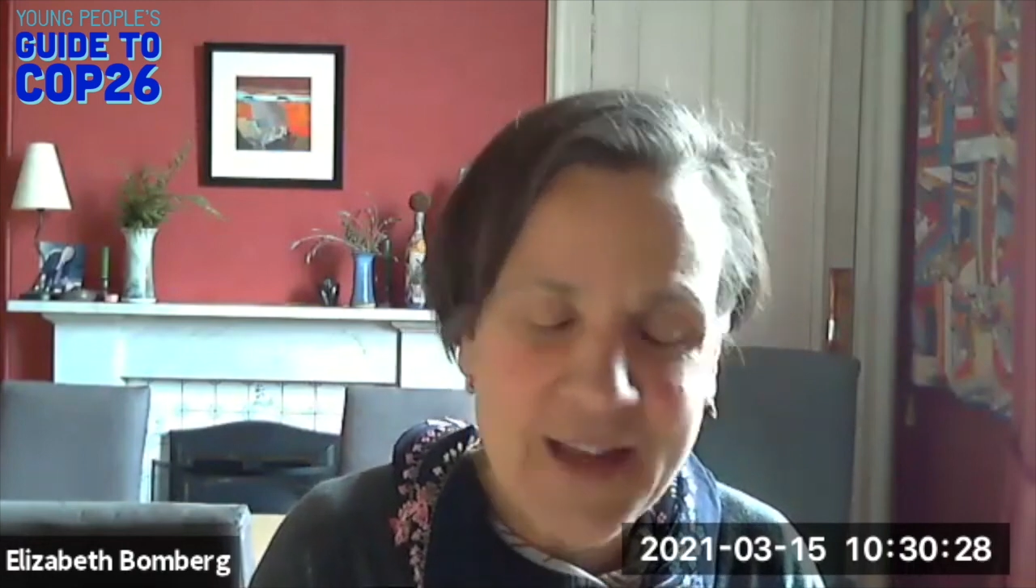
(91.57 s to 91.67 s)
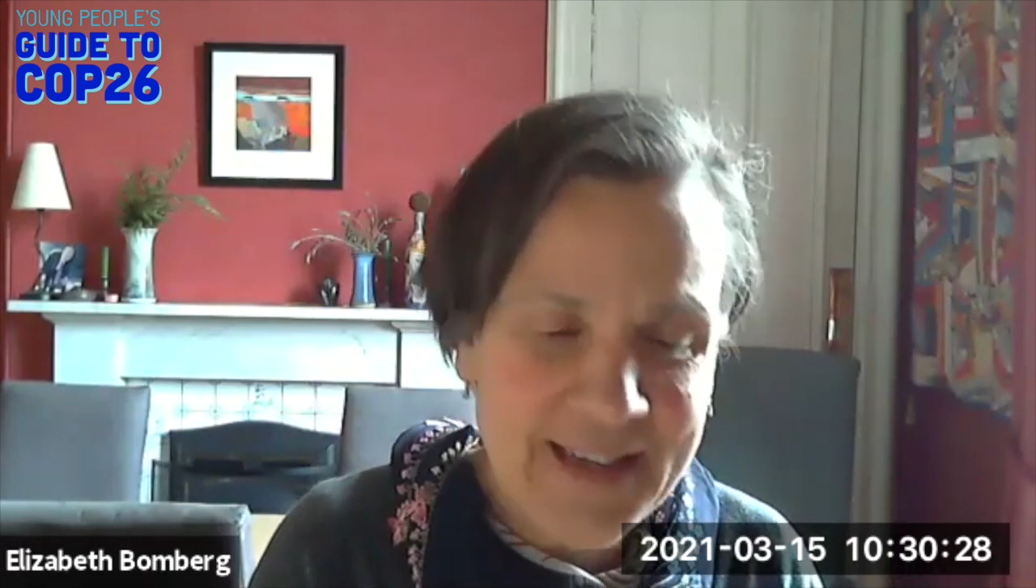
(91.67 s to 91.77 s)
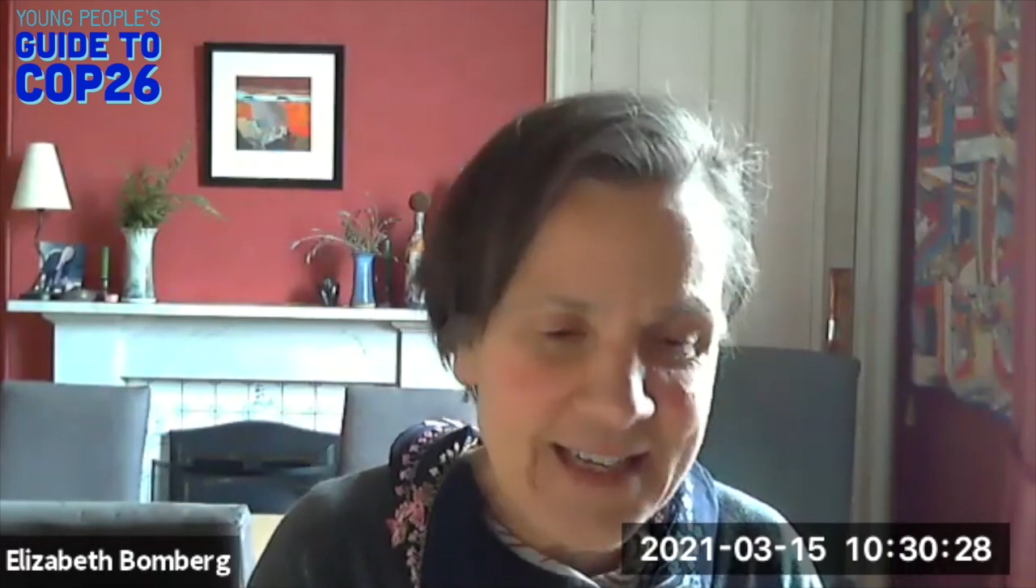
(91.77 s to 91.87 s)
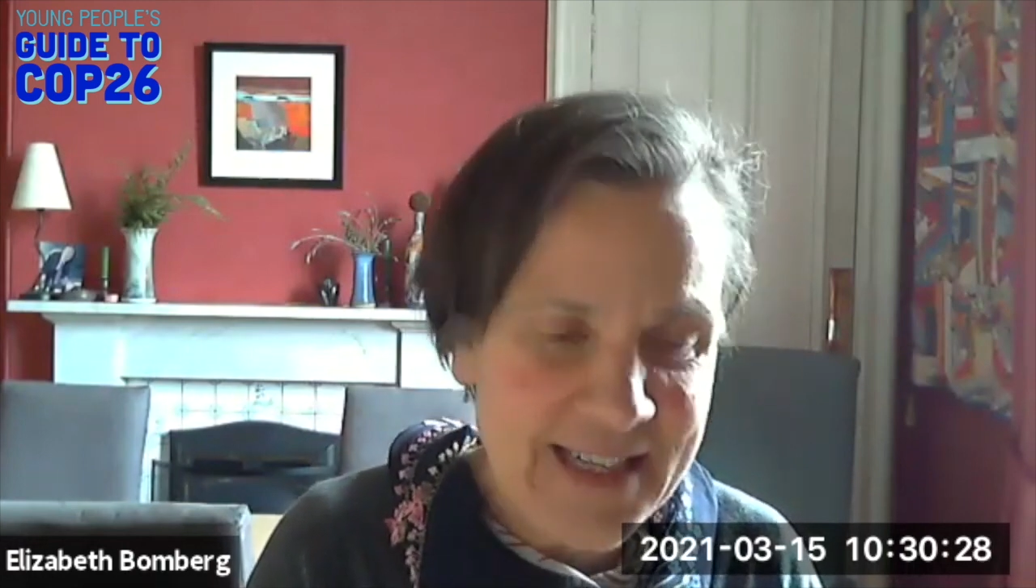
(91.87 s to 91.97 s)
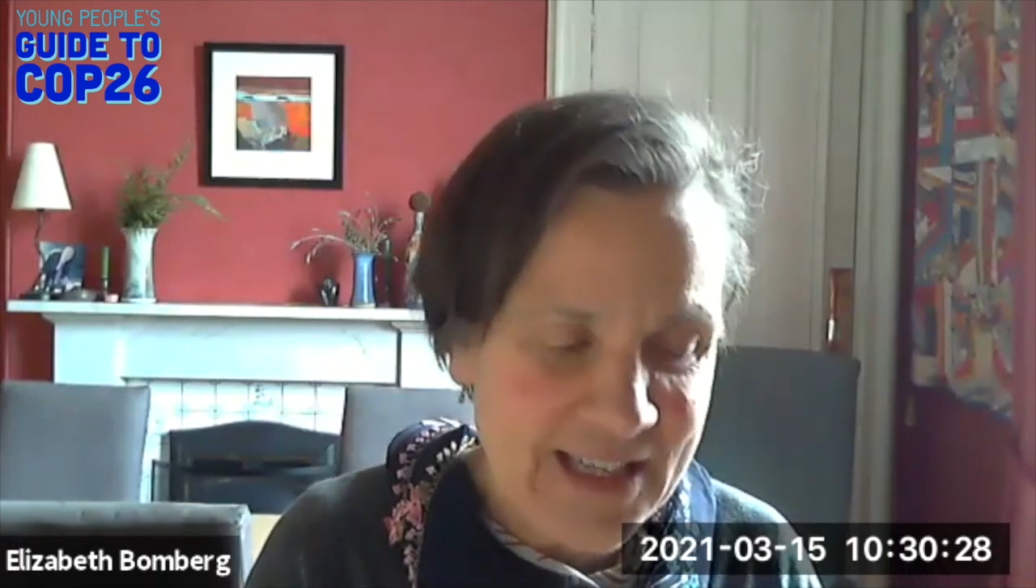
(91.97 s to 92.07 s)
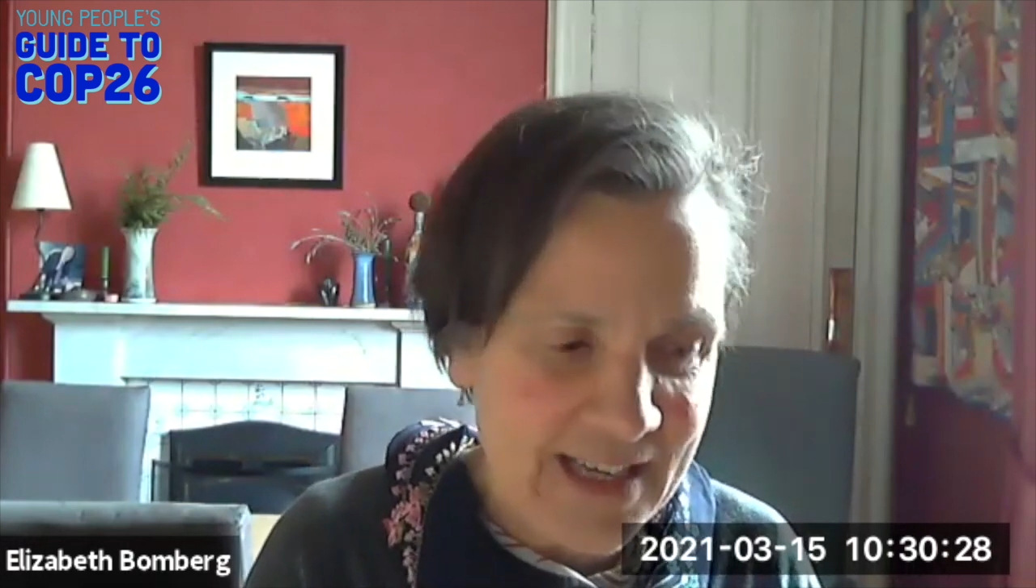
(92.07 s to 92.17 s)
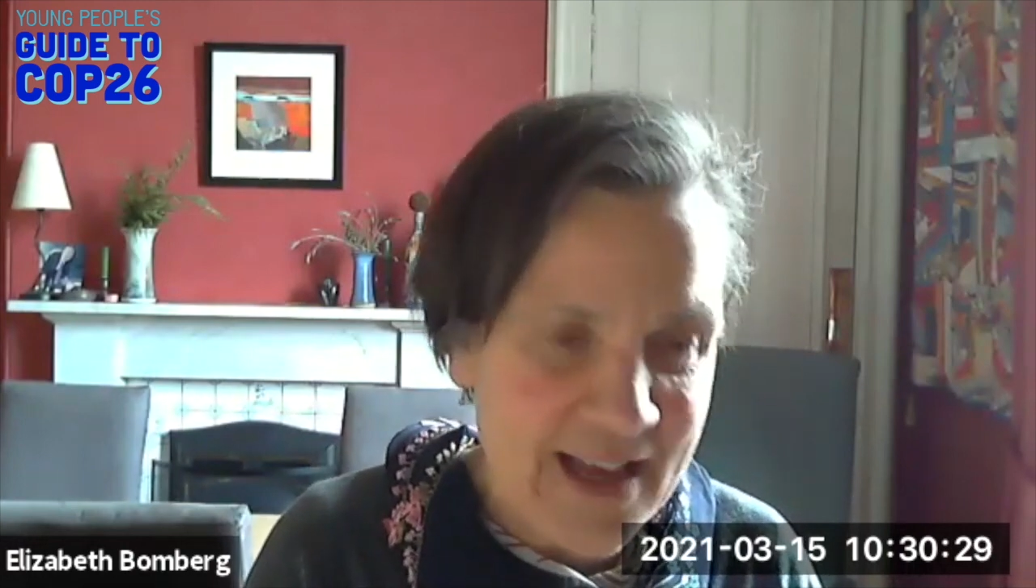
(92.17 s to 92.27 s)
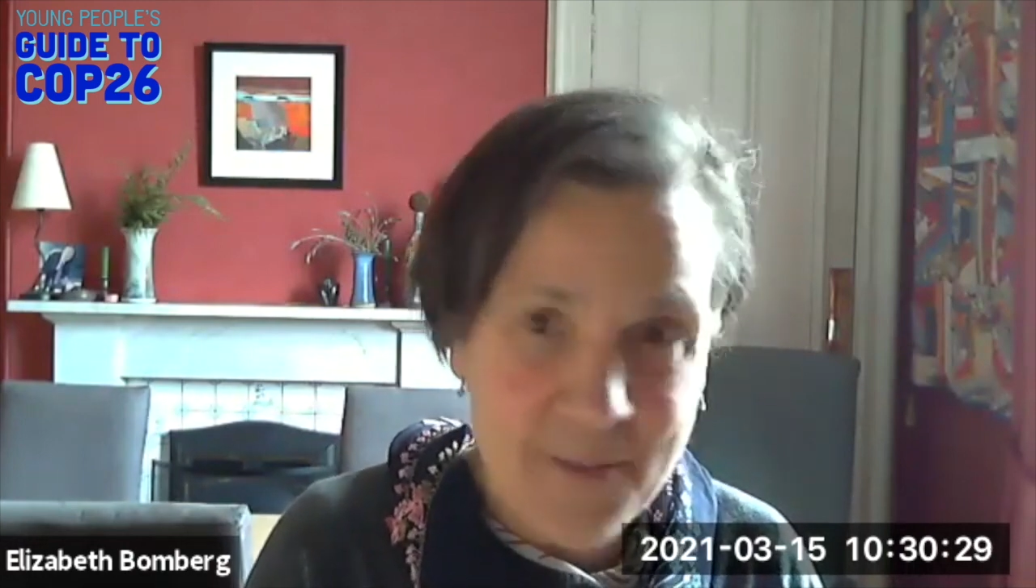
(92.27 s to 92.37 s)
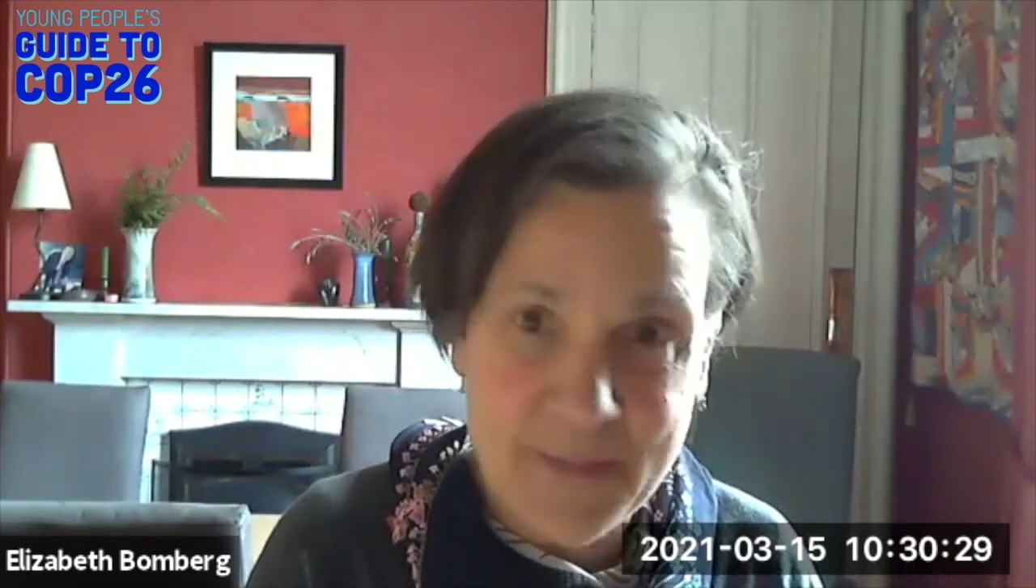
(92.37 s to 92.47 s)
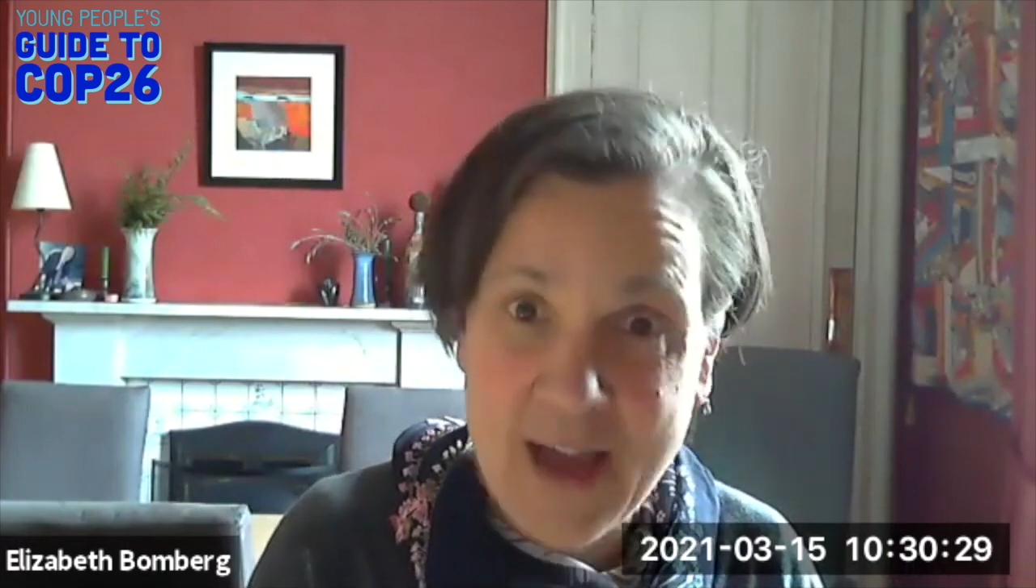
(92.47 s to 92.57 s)
It needs to
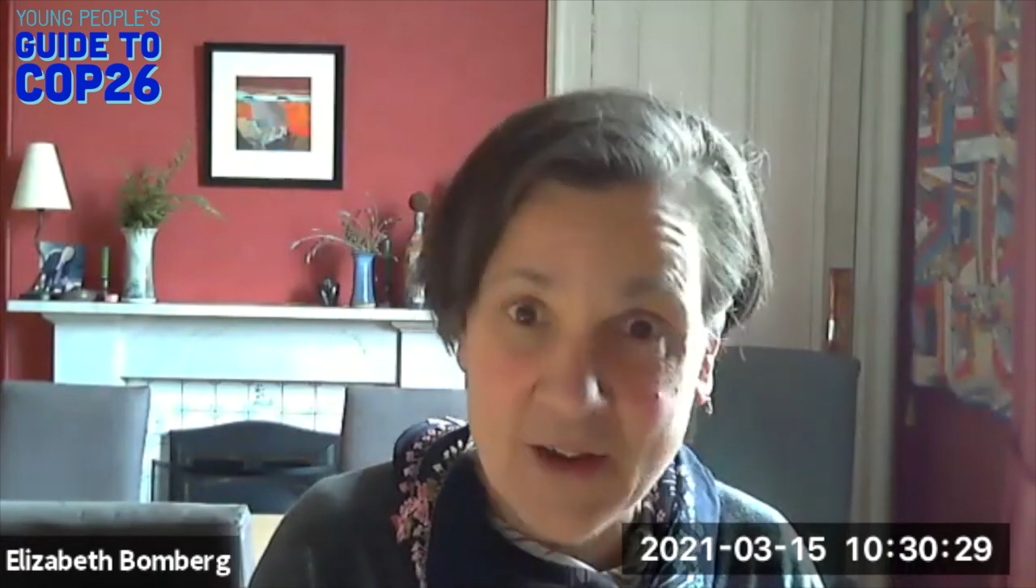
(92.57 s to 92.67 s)
come now,